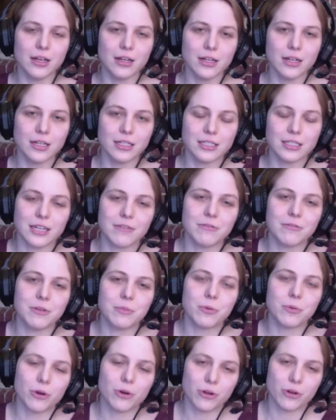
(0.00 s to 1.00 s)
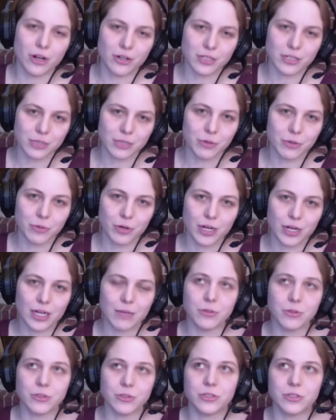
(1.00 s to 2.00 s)
safety protocols that we were able
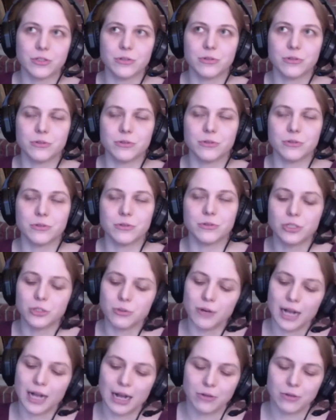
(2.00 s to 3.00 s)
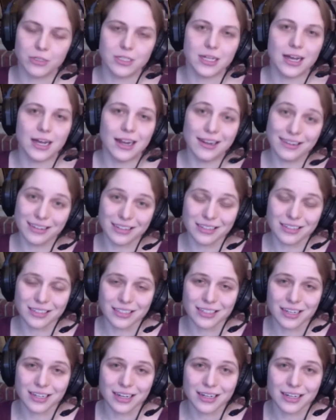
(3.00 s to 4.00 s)
to do outside
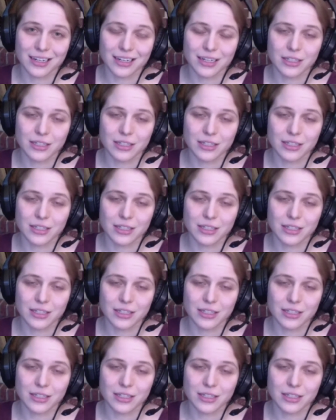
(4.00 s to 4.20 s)
inside.